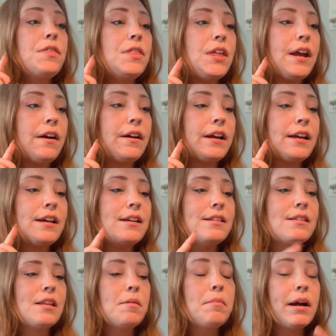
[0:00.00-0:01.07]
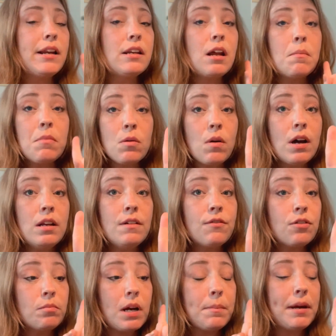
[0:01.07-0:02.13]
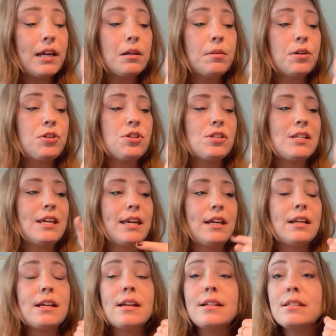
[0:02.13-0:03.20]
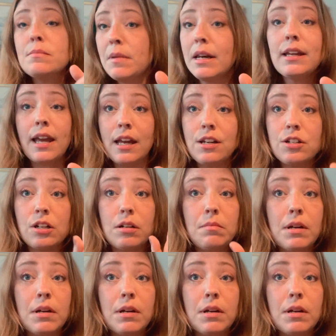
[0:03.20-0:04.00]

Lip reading: there is my number one for my pain emergency kit is medication.